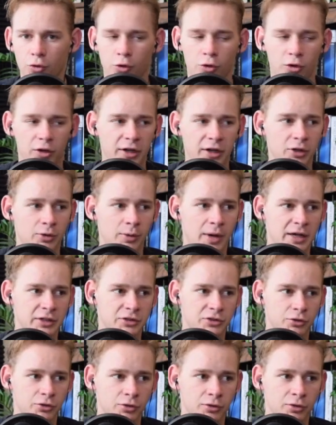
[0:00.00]
or
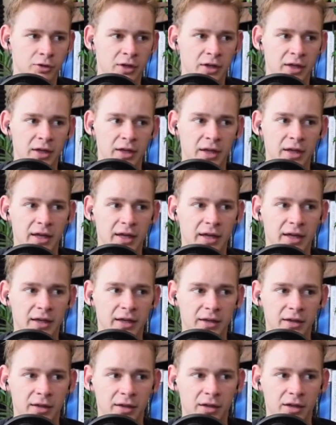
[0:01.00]
irrational
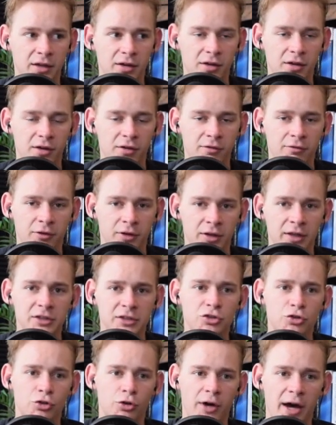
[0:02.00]
in
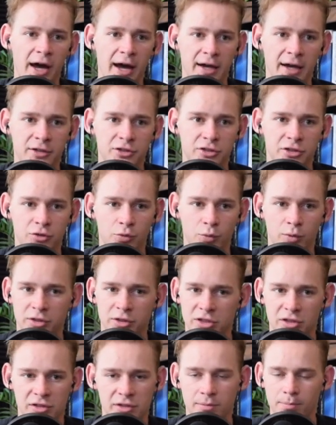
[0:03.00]
volitional action,
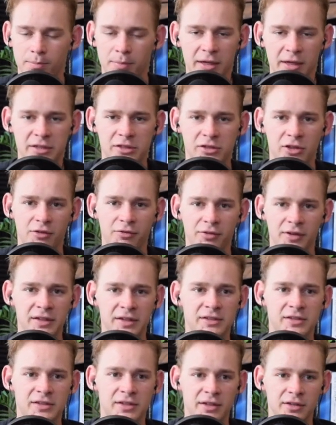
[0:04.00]
which isn't based off
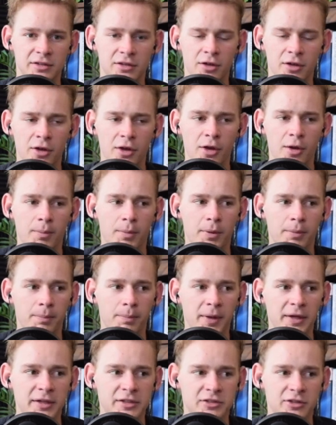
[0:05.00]
instinct
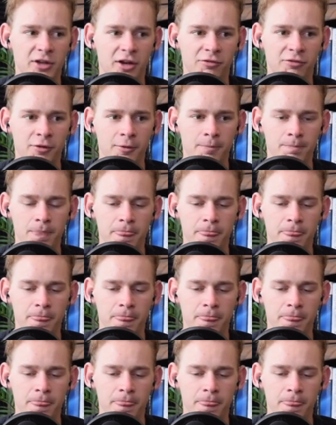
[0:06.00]
but based off